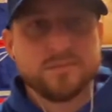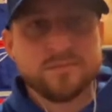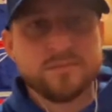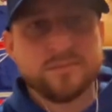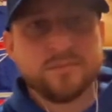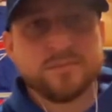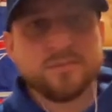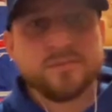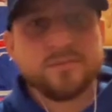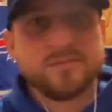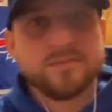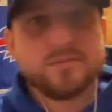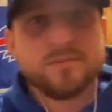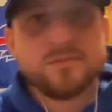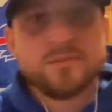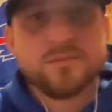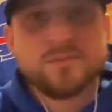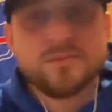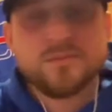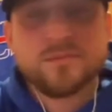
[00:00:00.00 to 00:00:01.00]

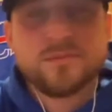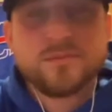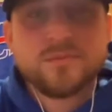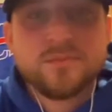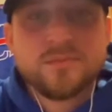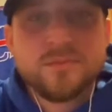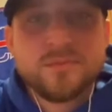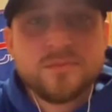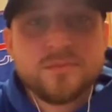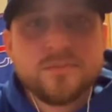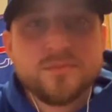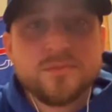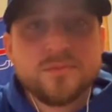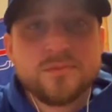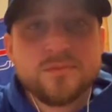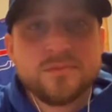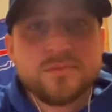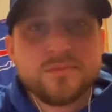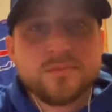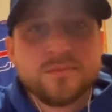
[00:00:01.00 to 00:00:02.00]

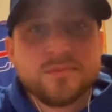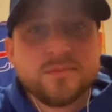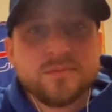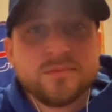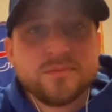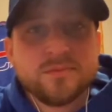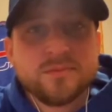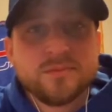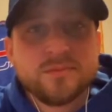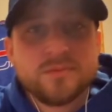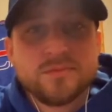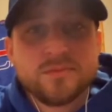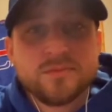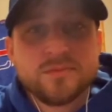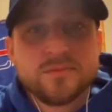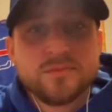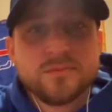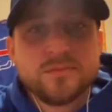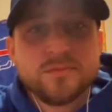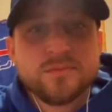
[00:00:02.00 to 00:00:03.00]

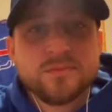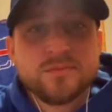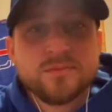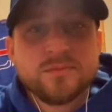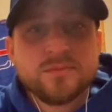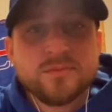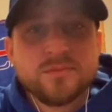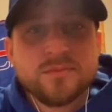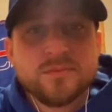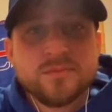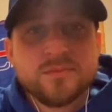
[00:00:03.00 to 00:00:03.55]
This person isn't speaking.